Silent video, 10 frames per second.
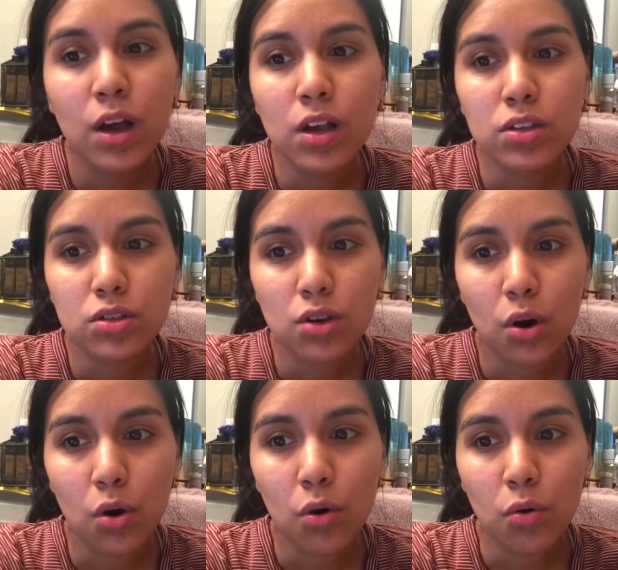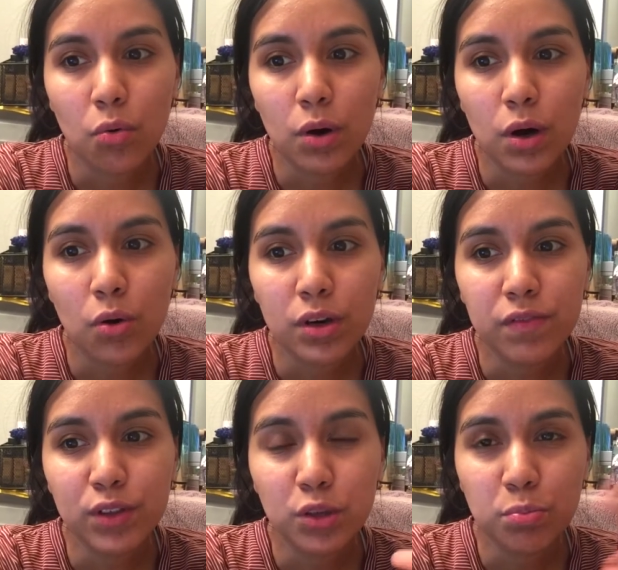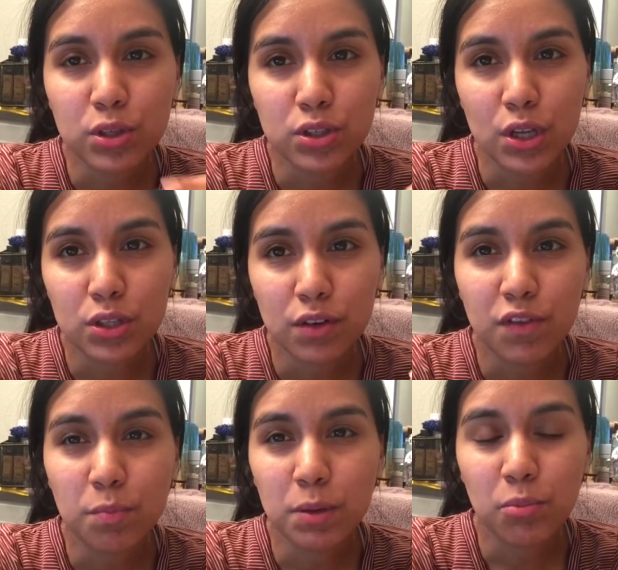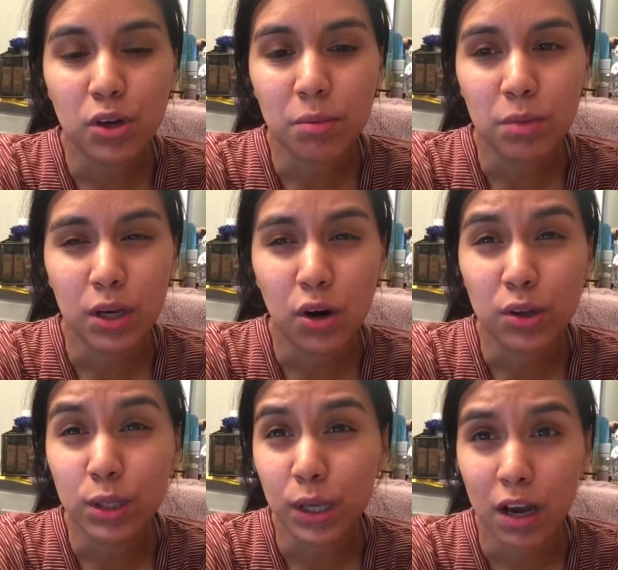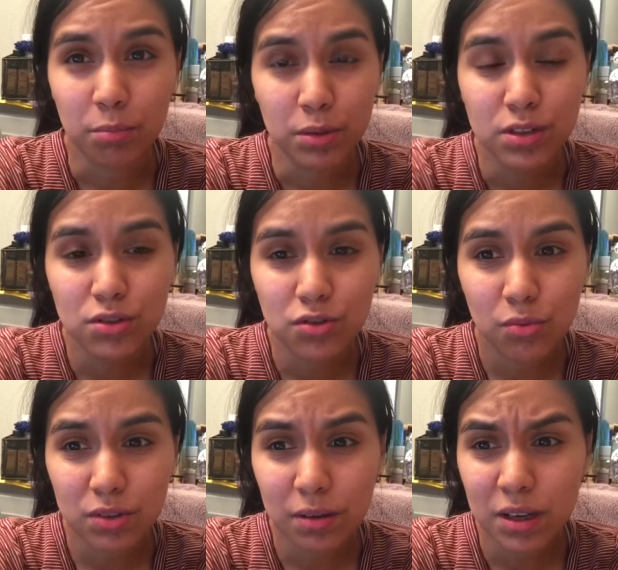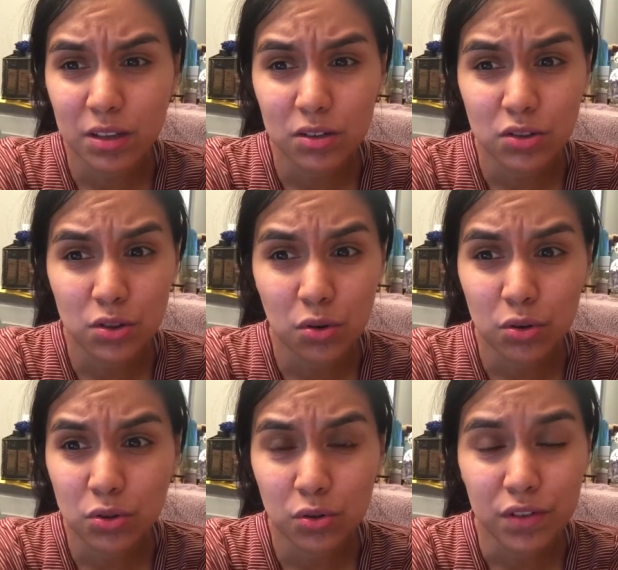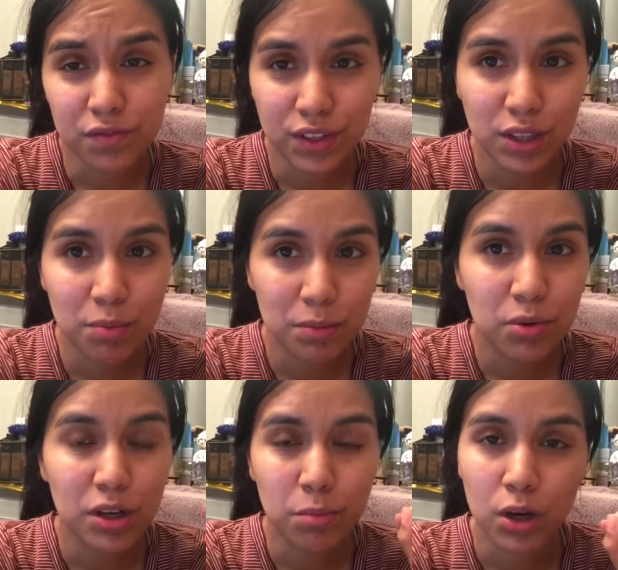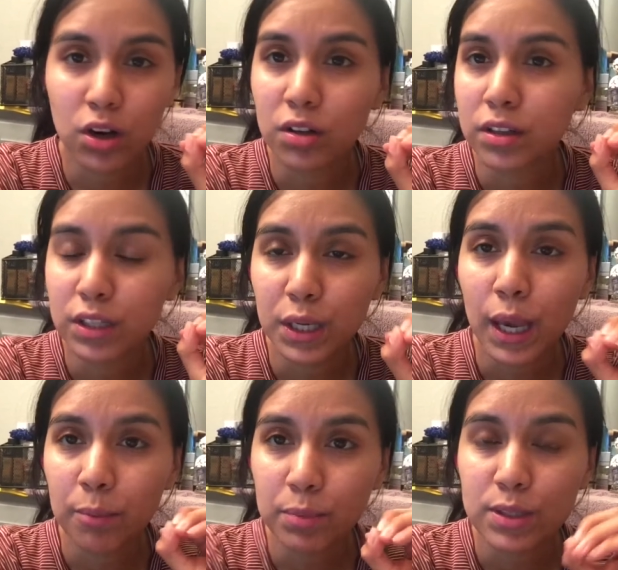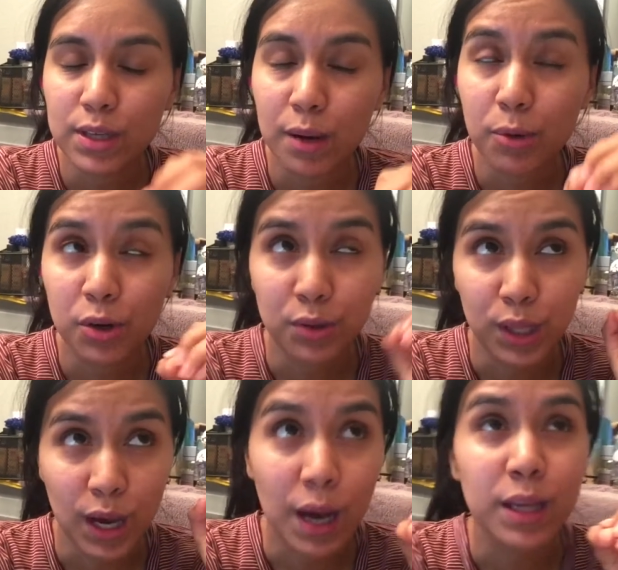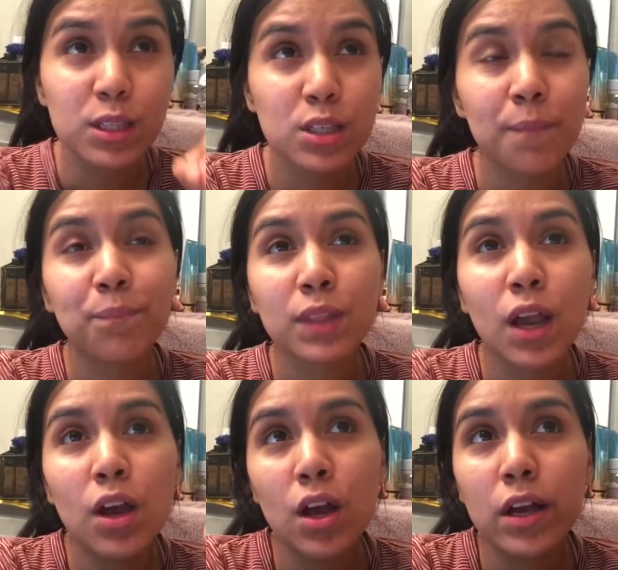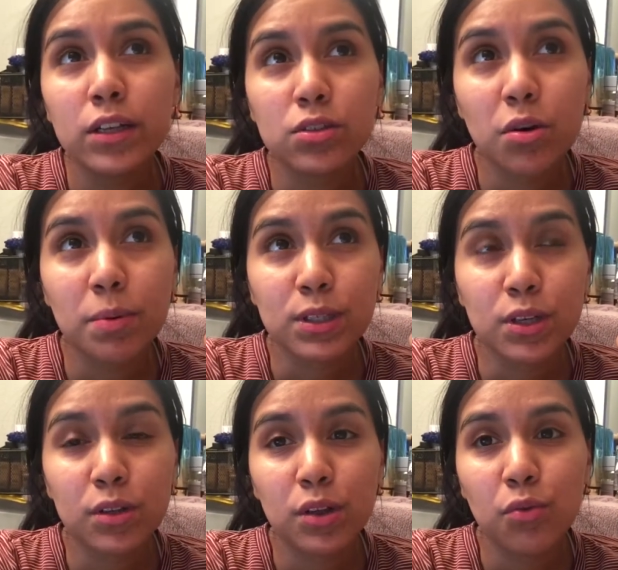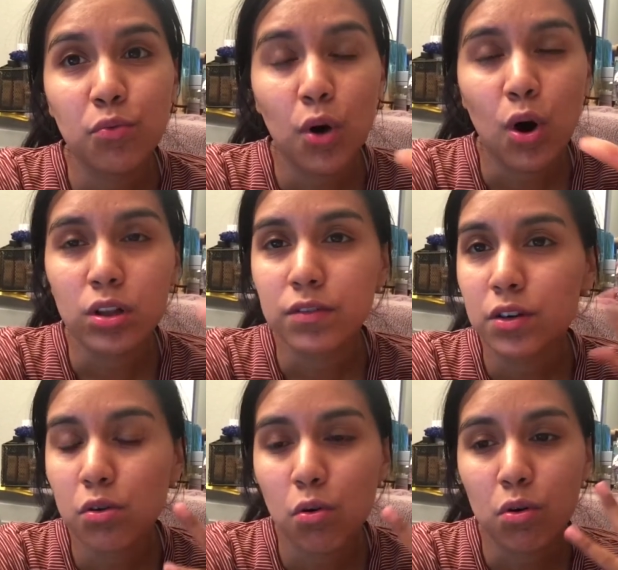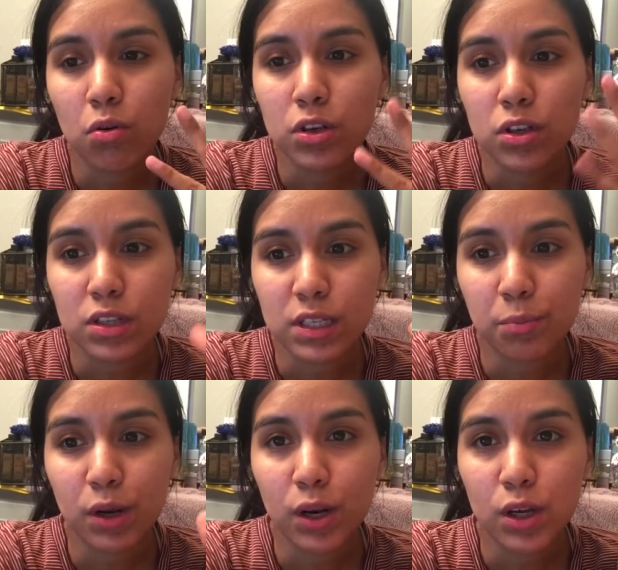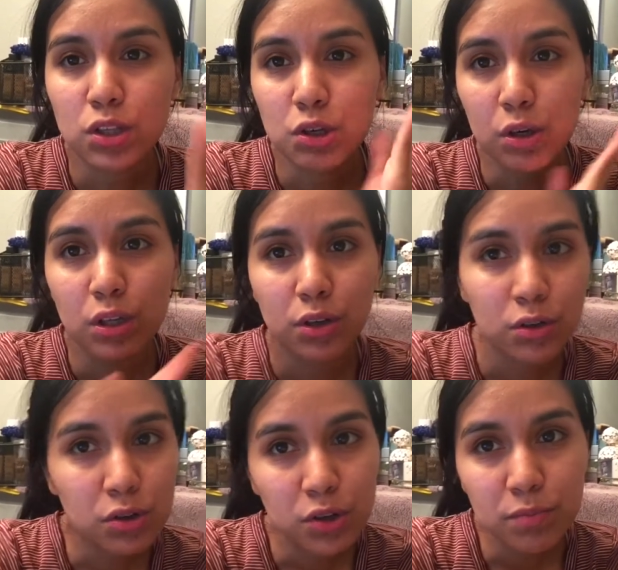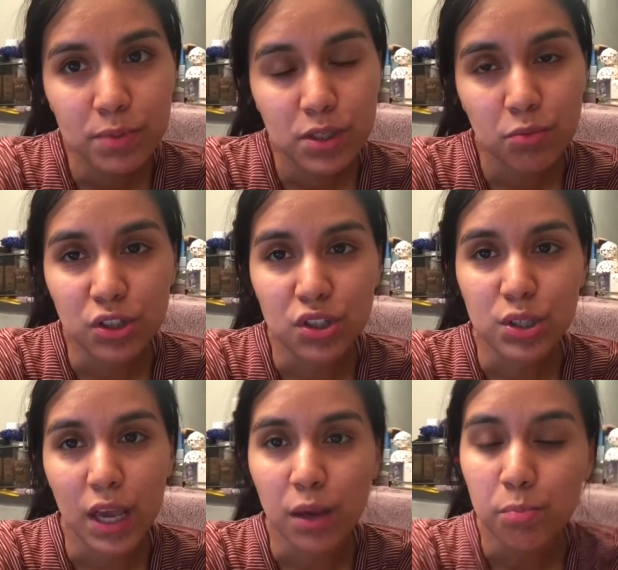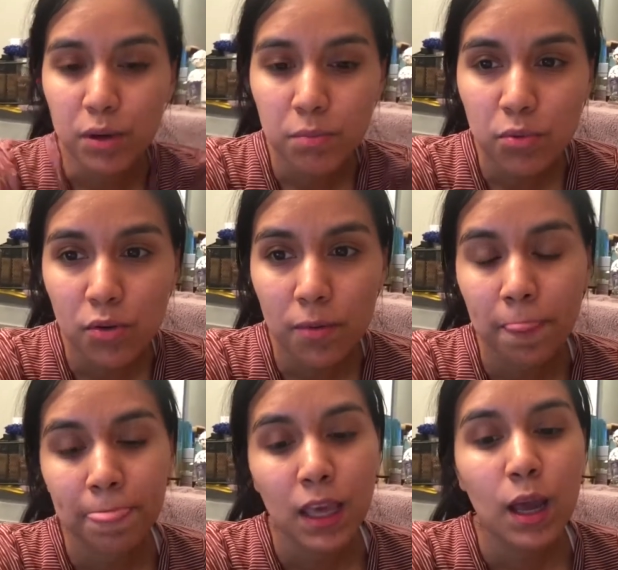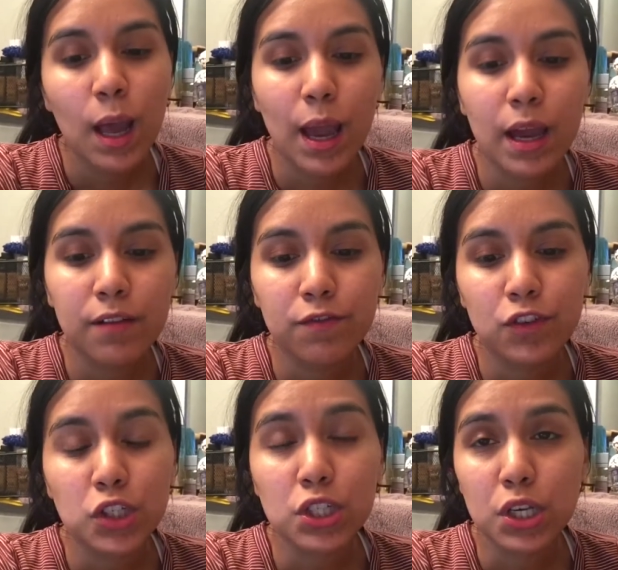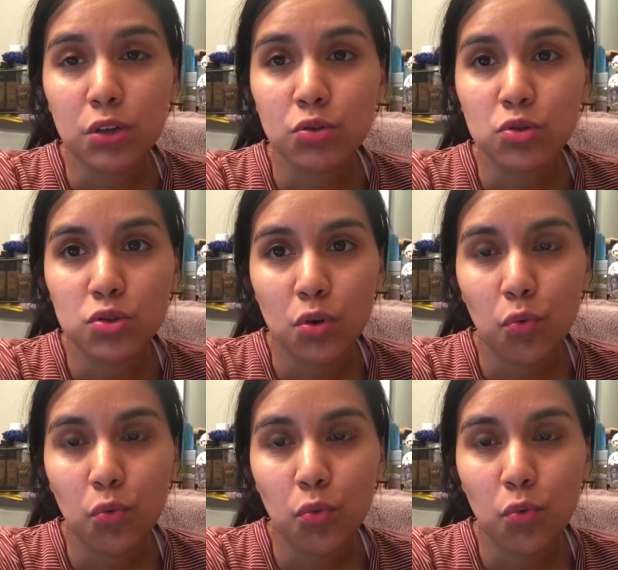So only 50% of the people can be on the campus. So, so a total of 50 people can be on the campus that I'm currently at. So basically all of our cohort got separated into our clinical groups, which is eight people. And for skills,